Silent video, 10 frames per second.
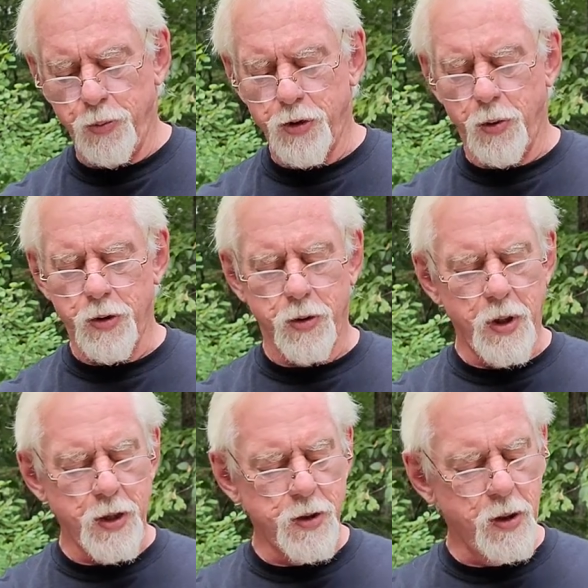so it's
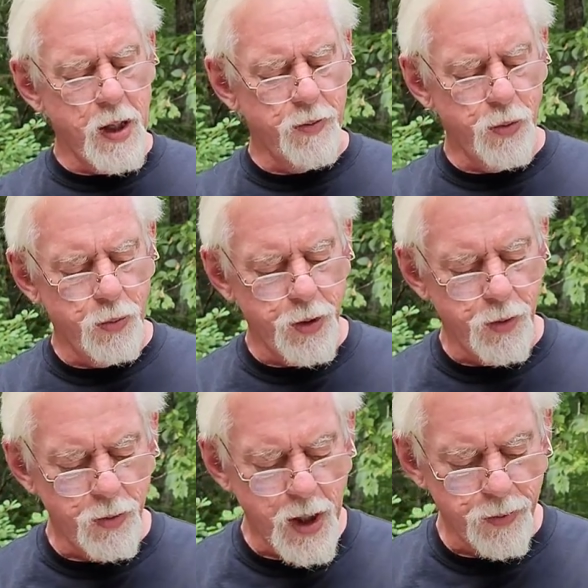nice and level with
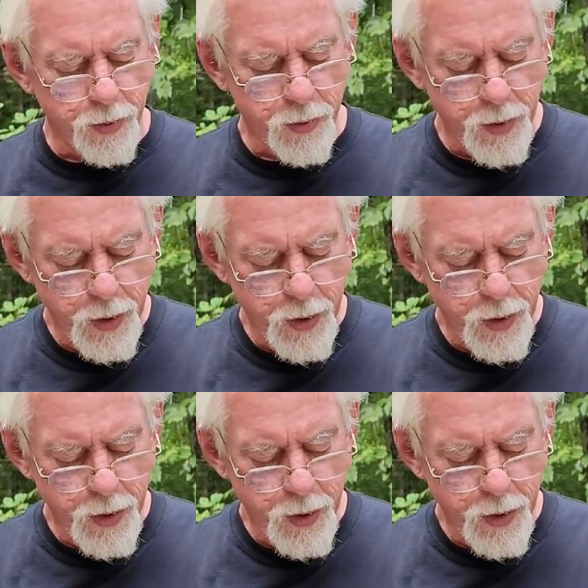the rifle.